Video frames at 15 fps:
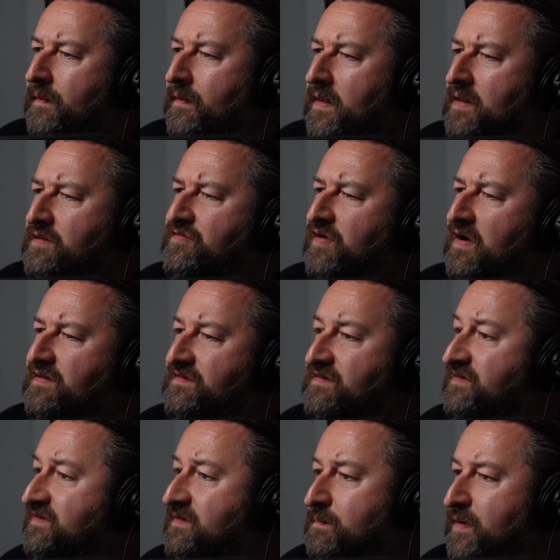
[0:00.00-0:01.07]
interests
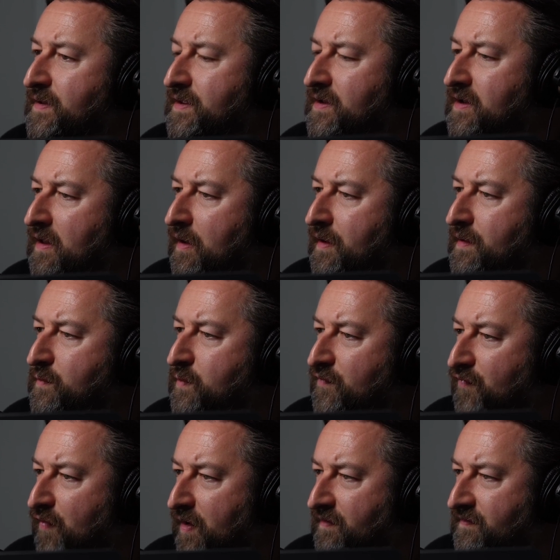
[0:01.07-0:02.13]
just simply align
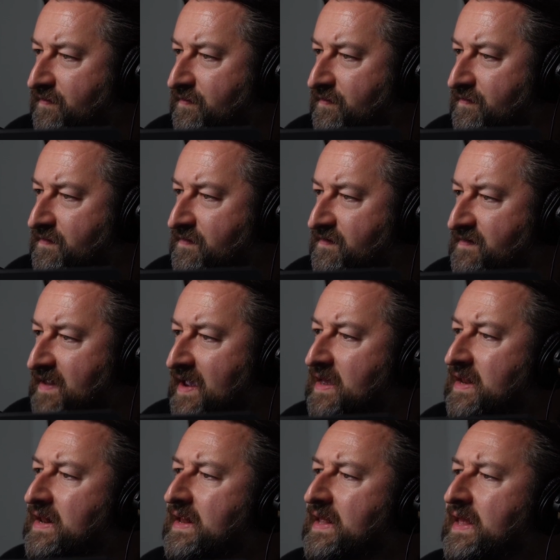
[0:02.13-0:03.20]
with Russia's? And
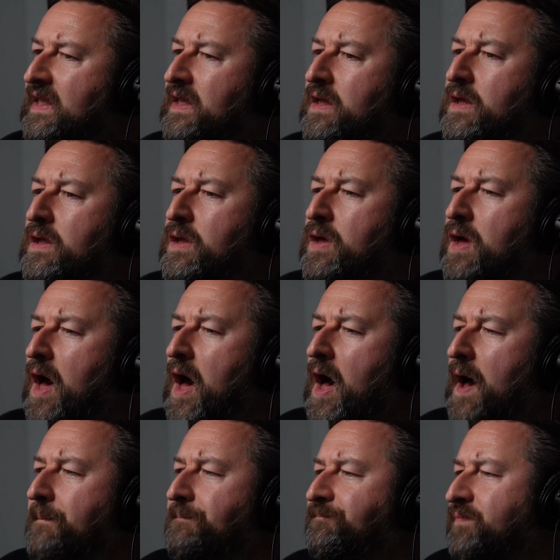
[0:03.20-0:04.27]
secondly,
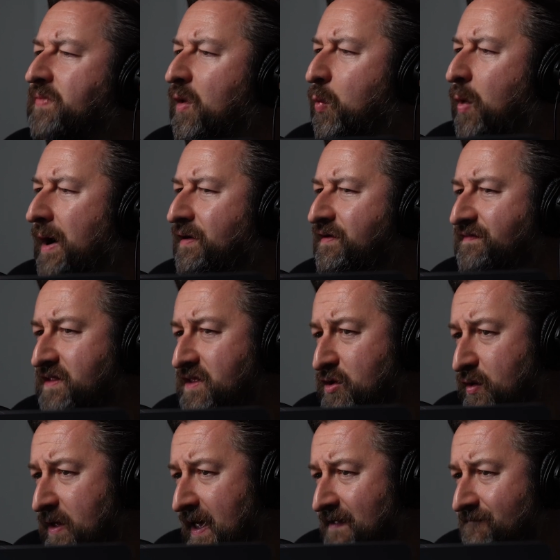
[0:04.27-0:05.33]
whereas
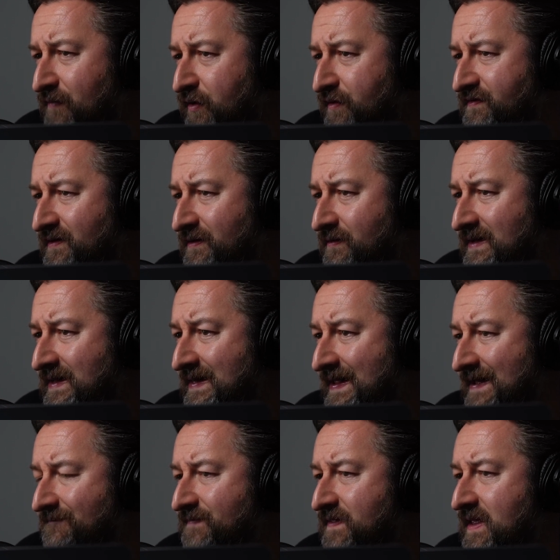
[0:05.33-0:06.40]
the UK voluntarily
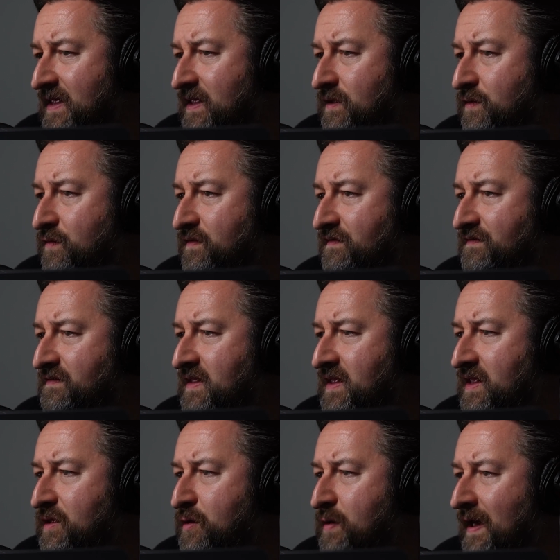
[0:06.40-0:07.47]
left the EU, does the
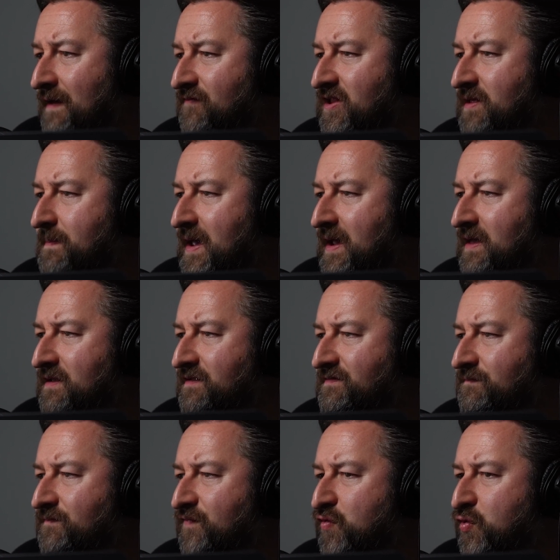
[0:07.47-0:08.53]
EU have any
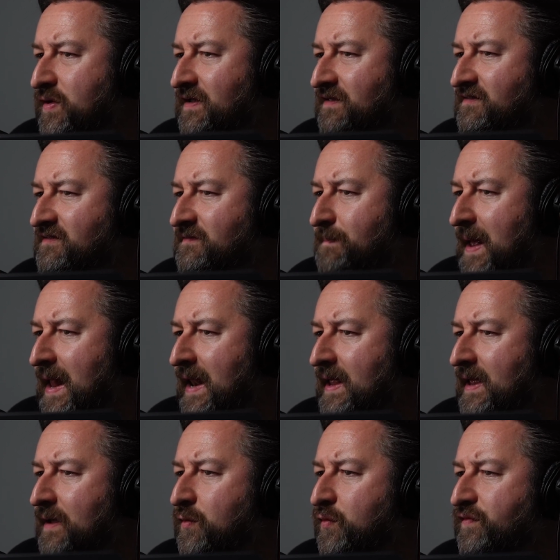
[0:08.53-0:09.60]
mechanism for
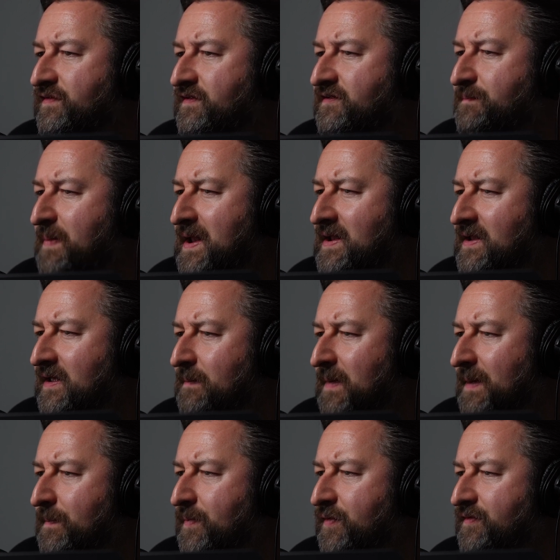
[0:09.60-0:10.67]
expelling or suspending
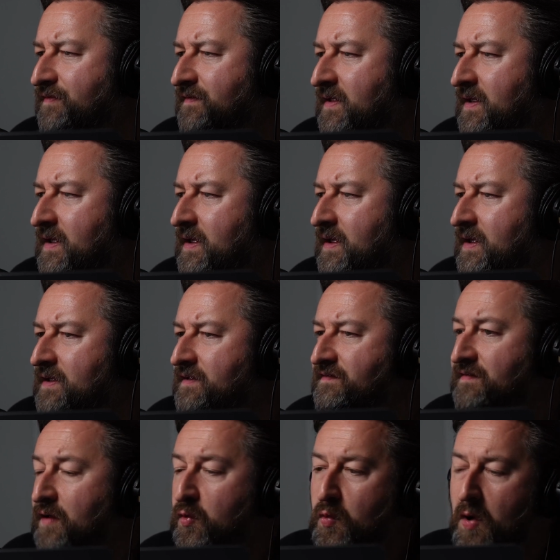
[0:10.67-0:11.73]
members?
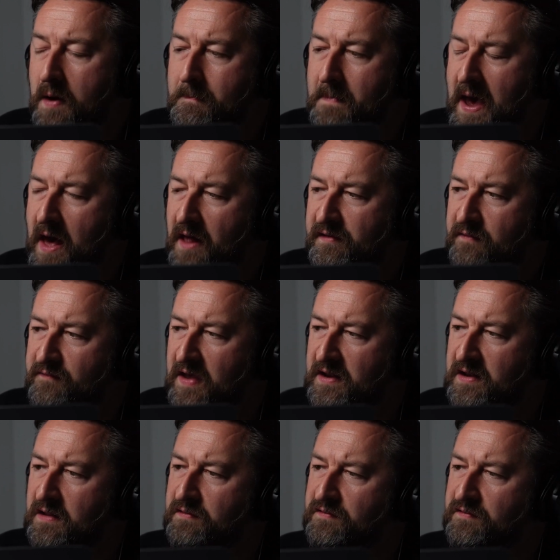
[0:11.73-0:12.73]
So, Matt, I don't know if you had any